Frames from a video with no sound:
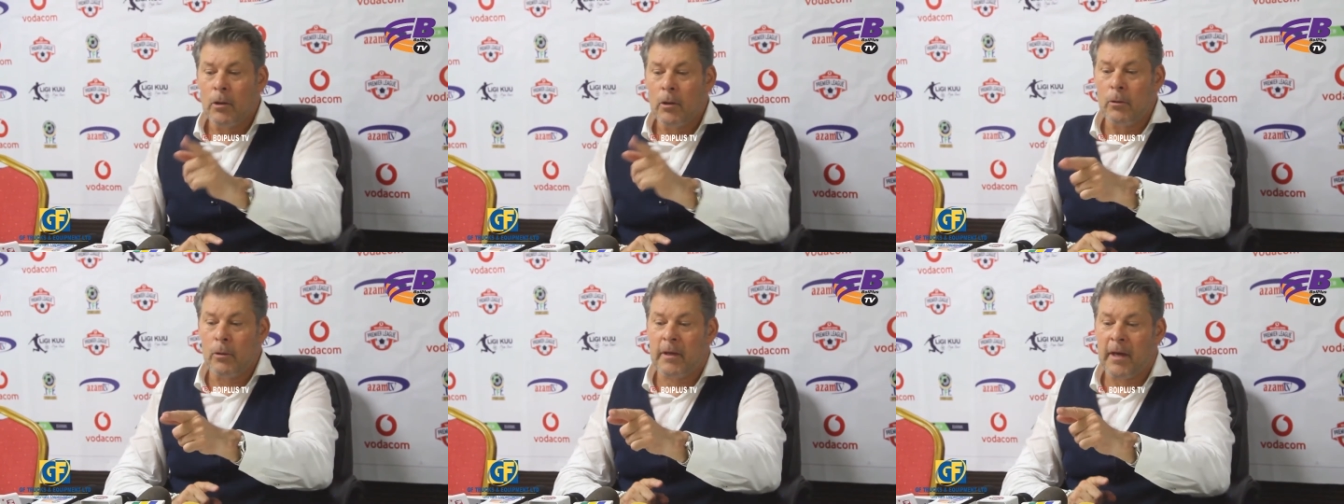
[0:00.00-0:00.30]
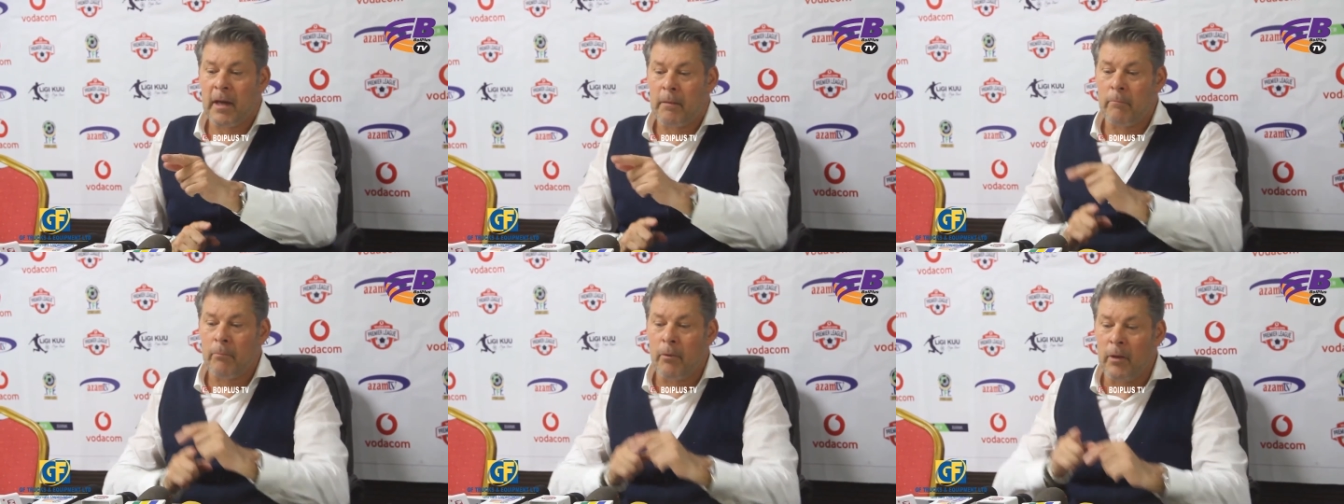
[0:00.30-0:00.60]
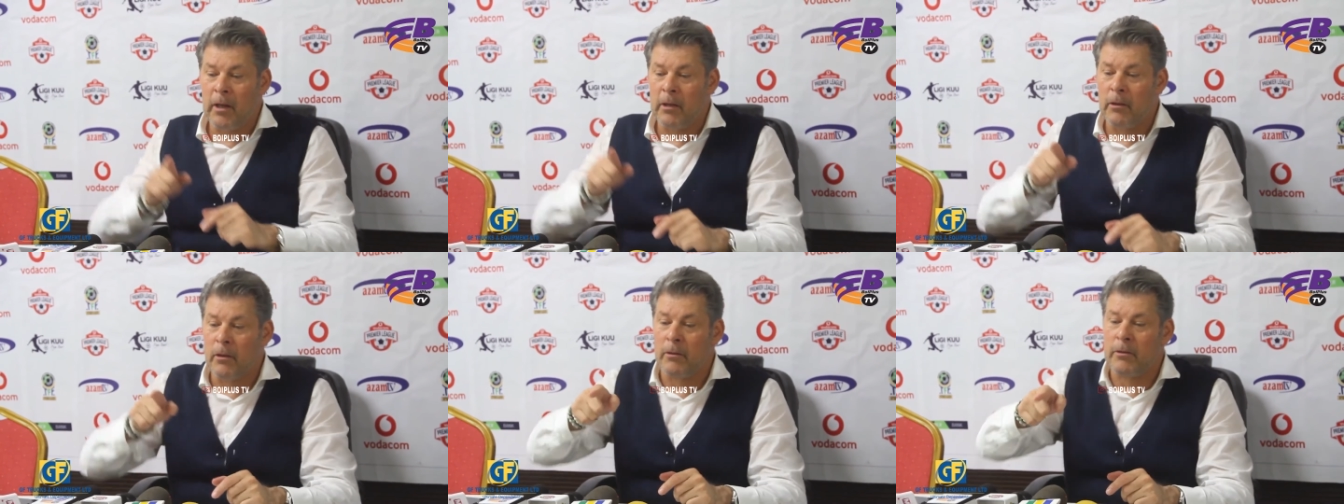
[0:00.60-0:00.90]
you can
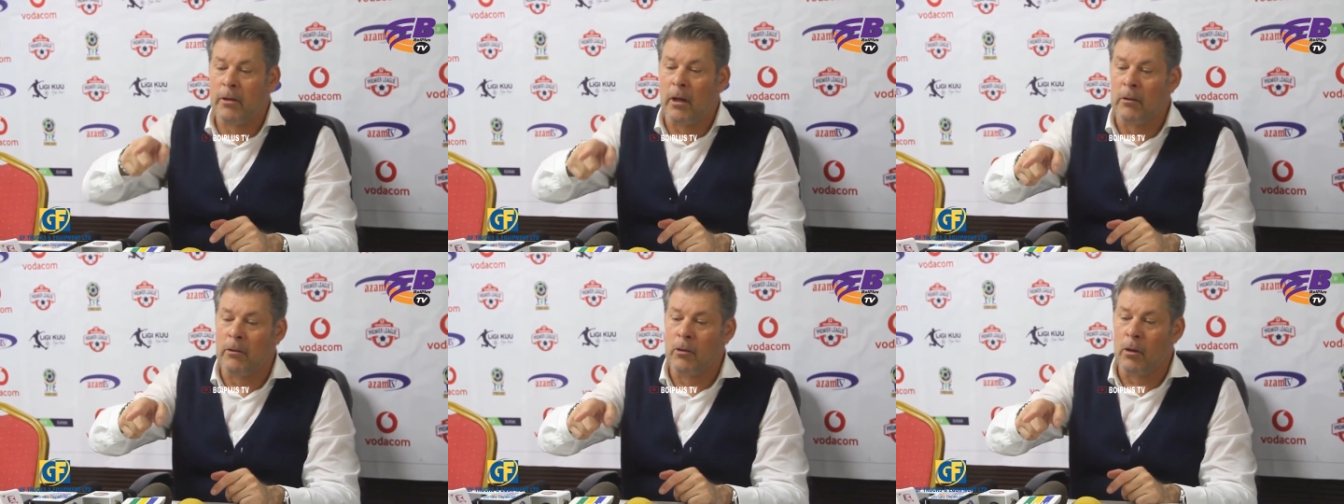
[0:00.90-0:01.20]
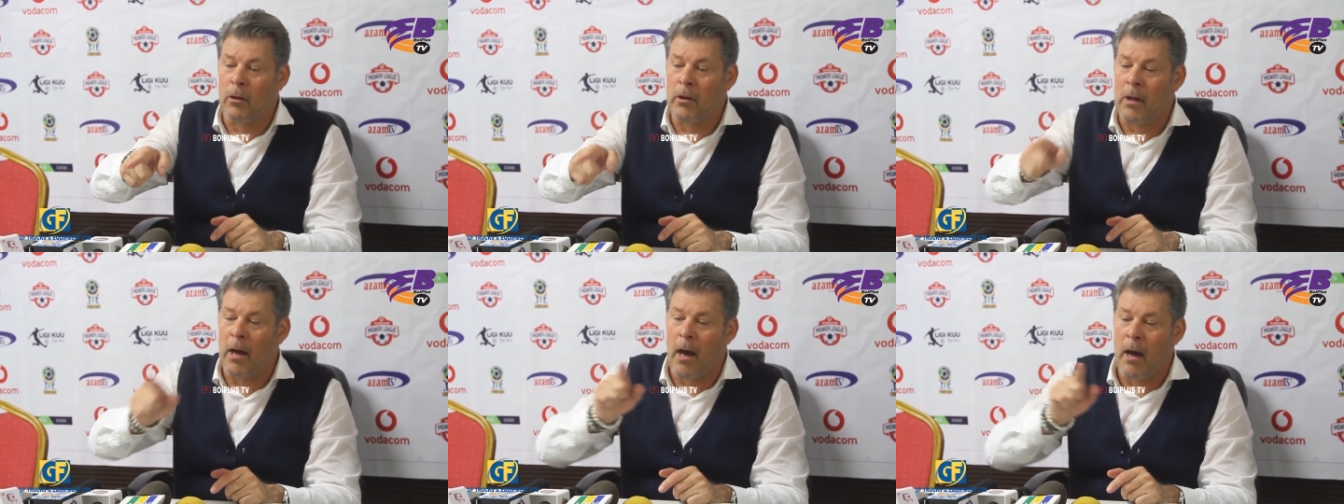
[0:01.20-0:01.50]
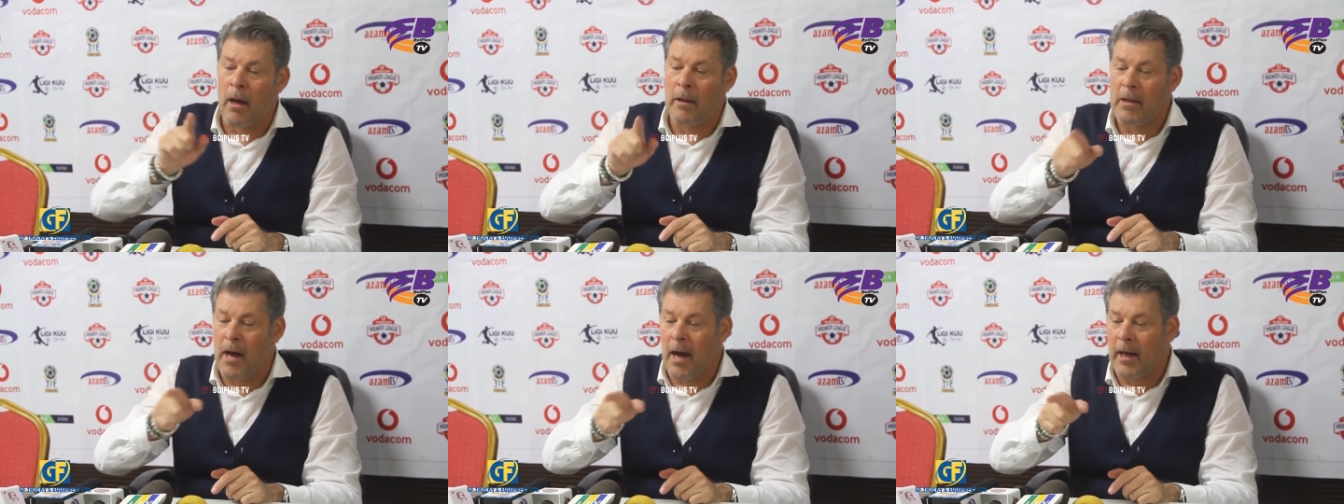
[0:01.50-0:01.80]
bring the tendon,
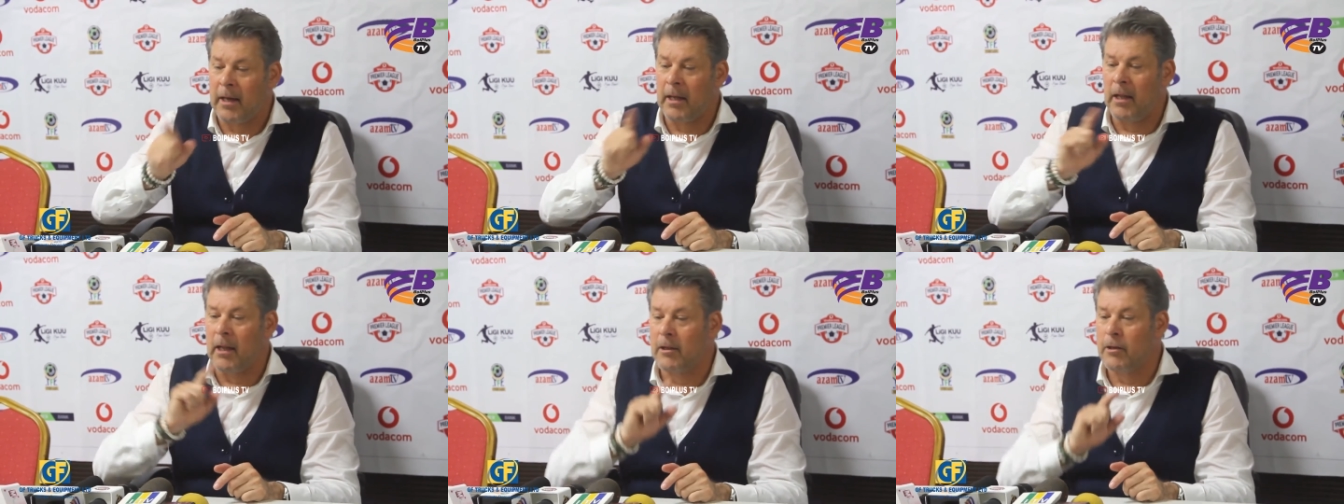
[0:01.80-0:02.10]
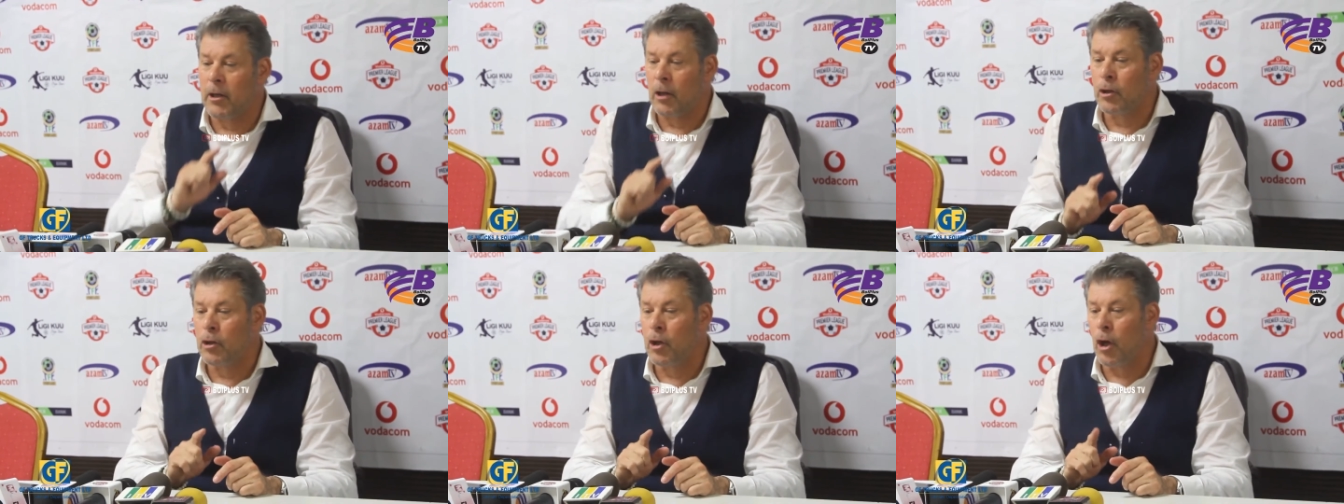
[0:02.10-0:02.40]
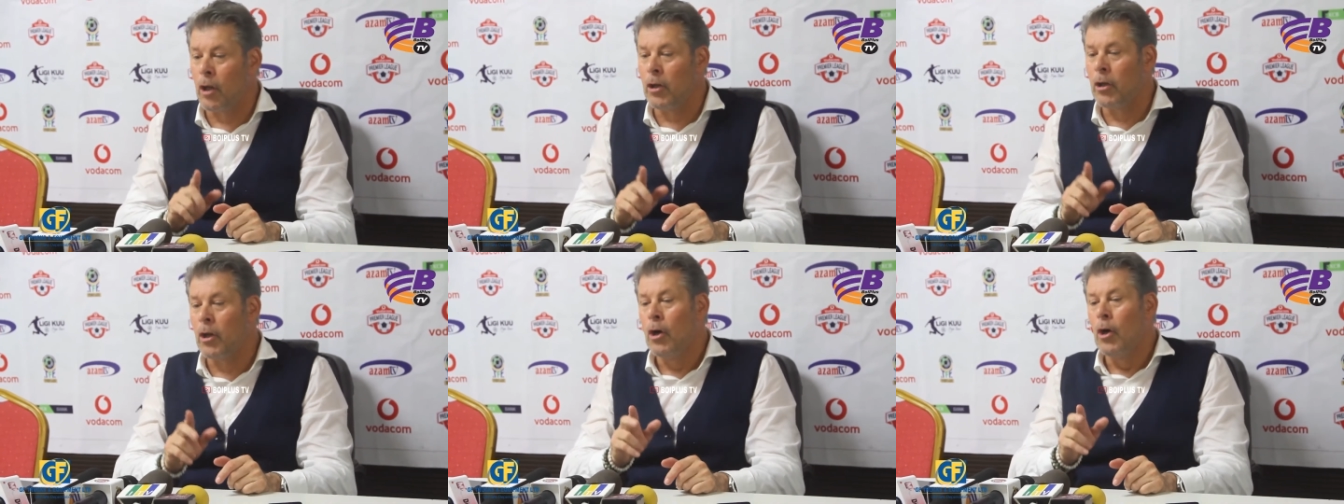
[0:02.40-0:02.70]
uh, the Achilles
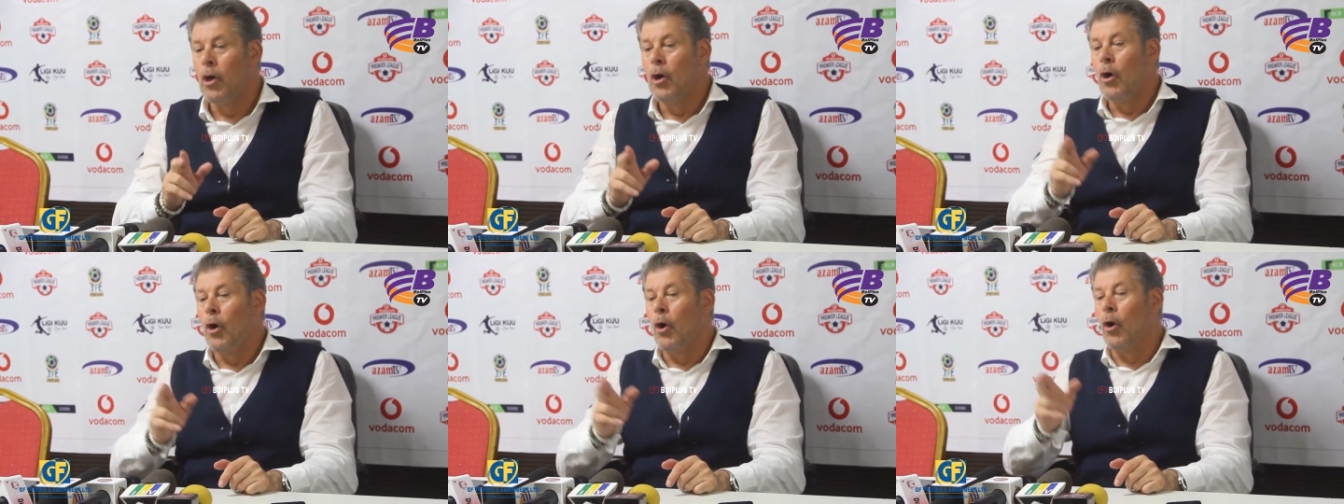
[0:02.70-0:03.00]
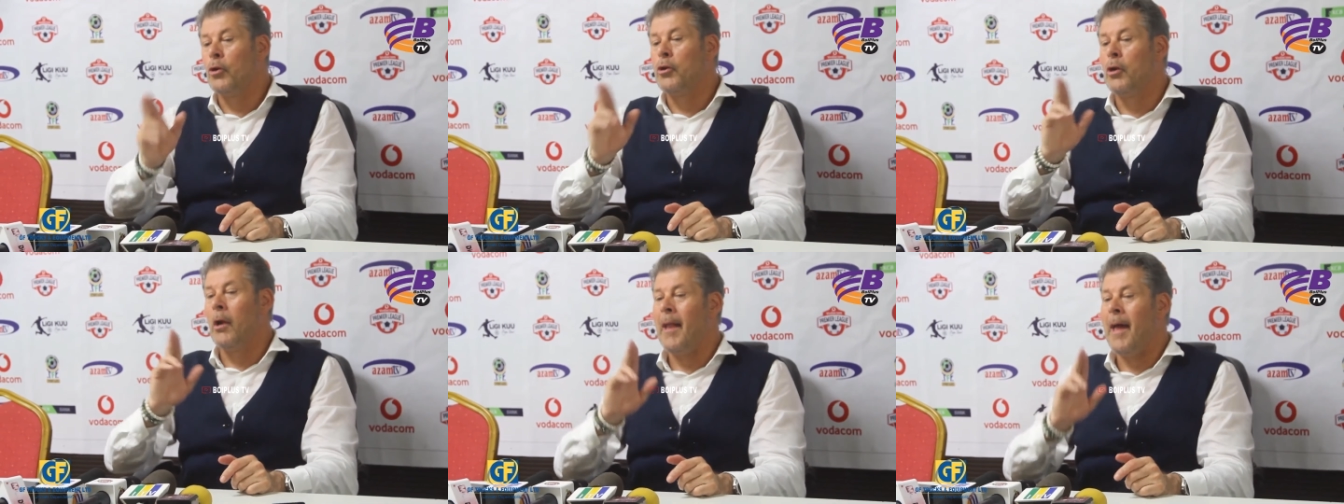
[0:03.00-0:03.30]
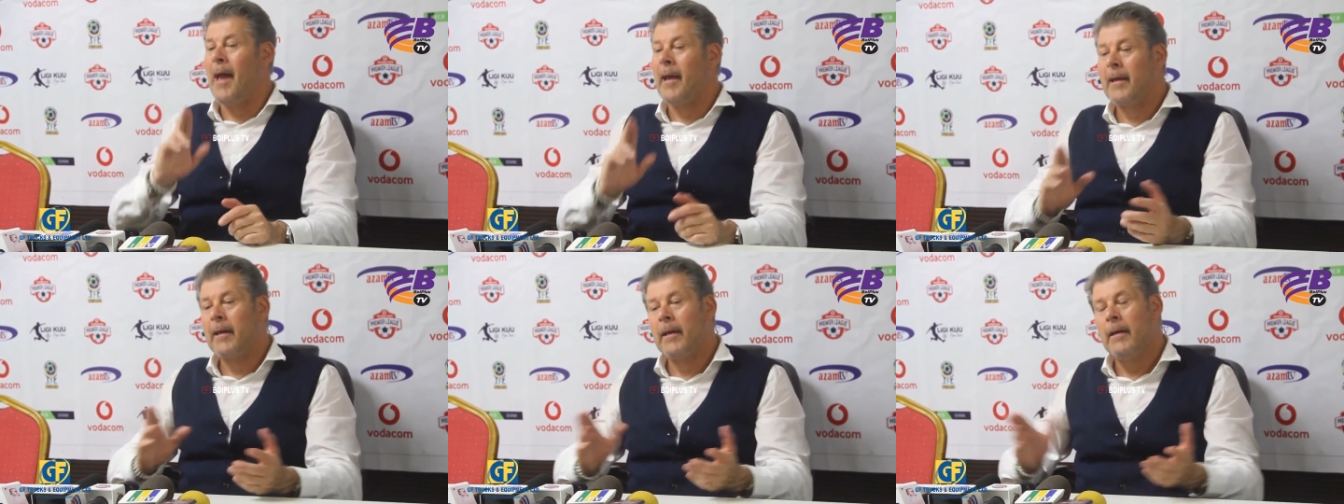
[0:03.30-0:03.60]
tendon or the
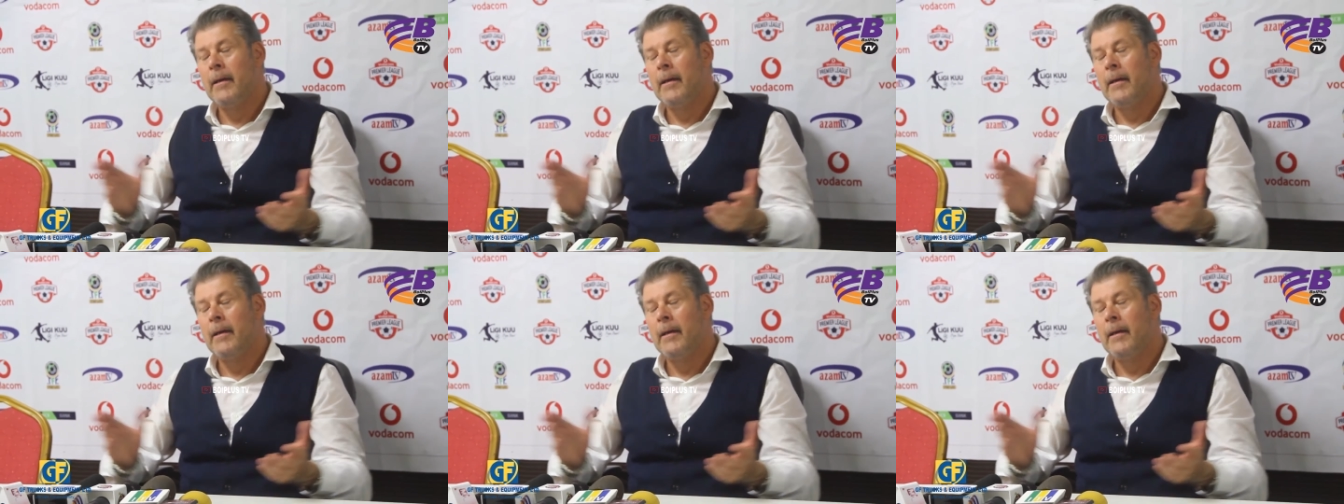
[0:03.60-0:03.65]
leg,